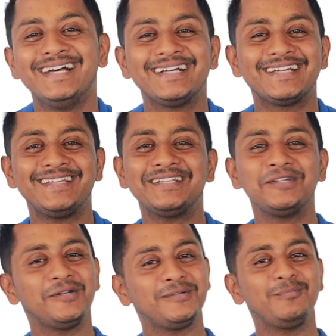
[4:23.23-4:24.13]
Correct, they
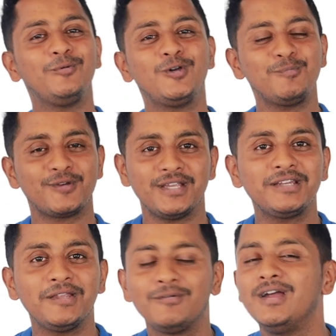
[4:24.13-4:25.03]
are more
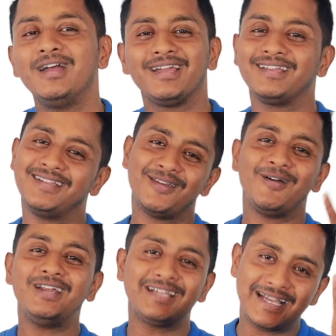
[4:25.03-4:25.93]
productive. Hey, they are
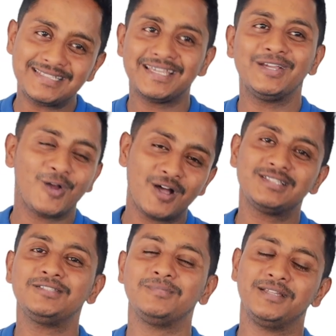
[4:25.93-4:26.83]
not asking
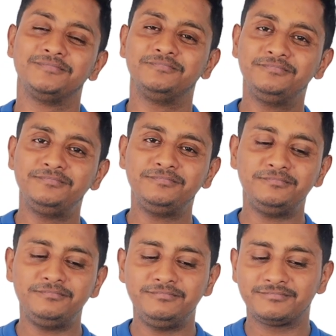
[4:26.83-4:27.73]
causes, man.
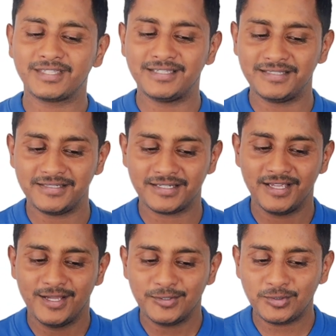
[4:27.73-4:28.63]
Isn't it?
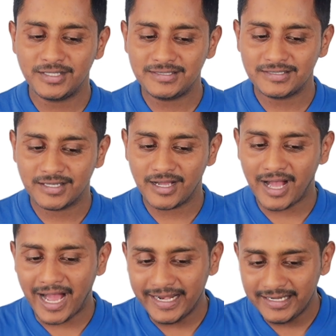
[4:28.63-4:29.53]
So this
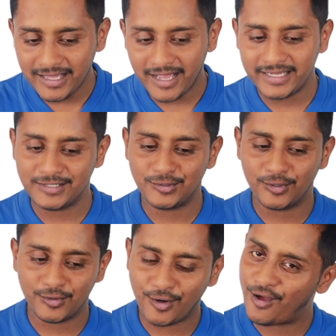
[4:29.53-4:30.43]
idea is
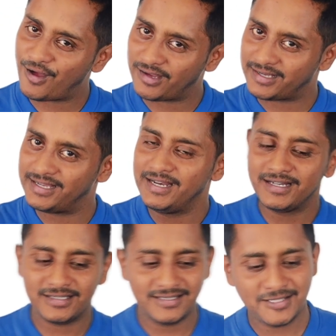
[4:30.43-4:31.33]
wrong.
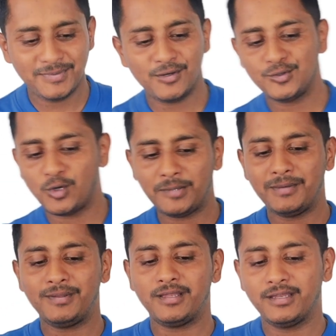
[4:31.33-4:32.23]
This is because older
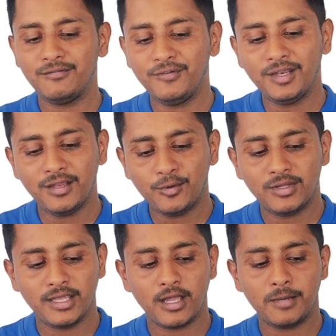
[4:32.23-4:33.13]
people are inferior to
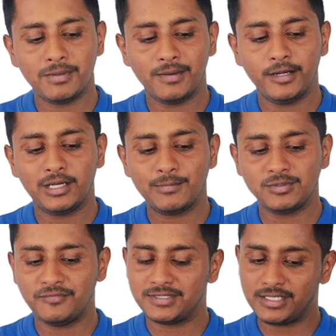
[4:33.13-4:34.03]
the younger people in terms
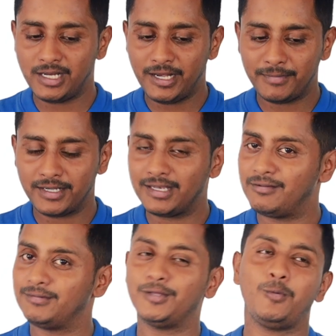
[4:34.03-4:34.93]
of physical and mental
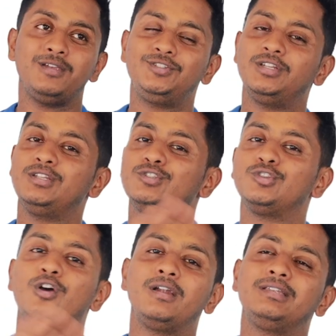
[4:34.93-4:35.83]
living. The question is
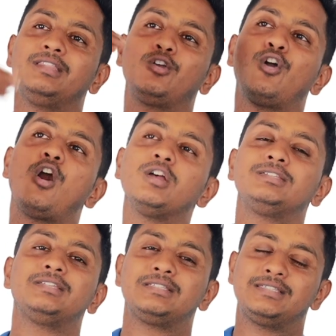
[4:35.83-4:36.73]
not the
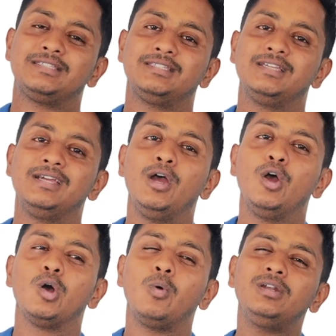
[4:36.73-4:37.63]
causes.
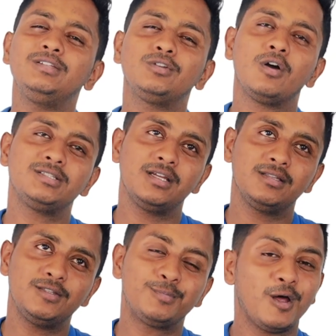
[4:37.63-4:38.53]
What is causing
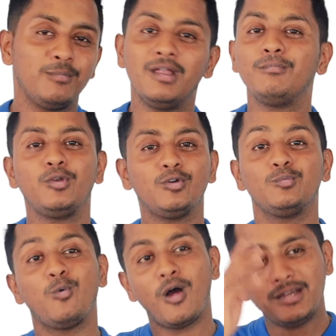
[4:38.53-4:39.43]
this problem? No.
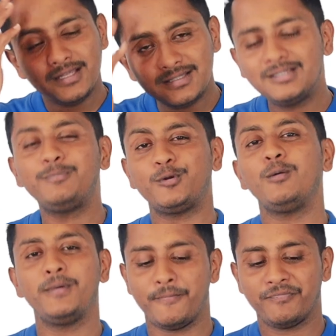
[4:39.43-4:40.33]
What is the
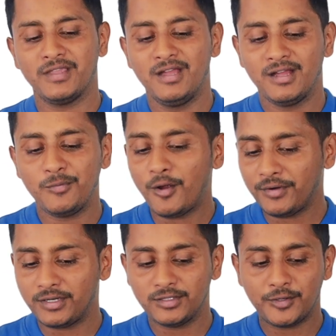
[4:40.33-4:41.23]
problem? Not
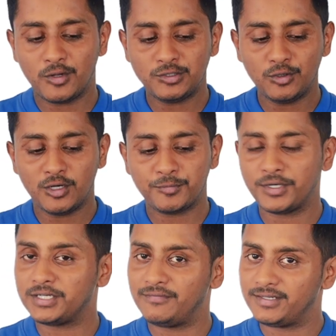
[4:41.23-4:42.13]
written. They are also not
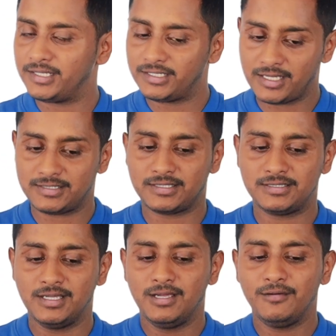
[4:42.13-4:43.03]
productive at their
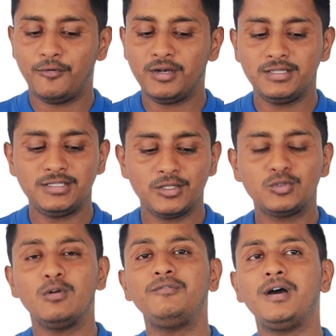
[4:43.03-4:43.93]
tasks. For instance,
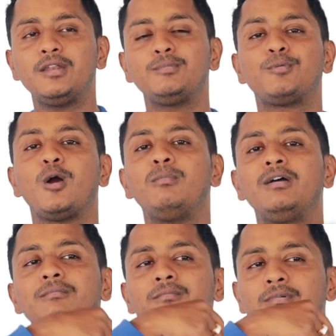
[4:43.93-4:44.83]
so far
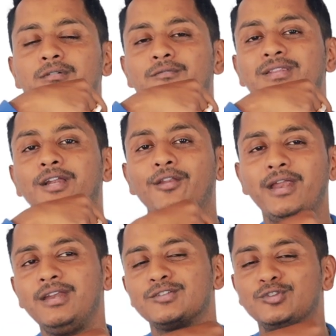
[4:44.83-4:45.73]
problem with the
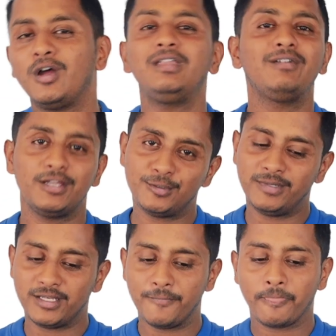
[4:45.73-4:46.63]
trend is not even explained.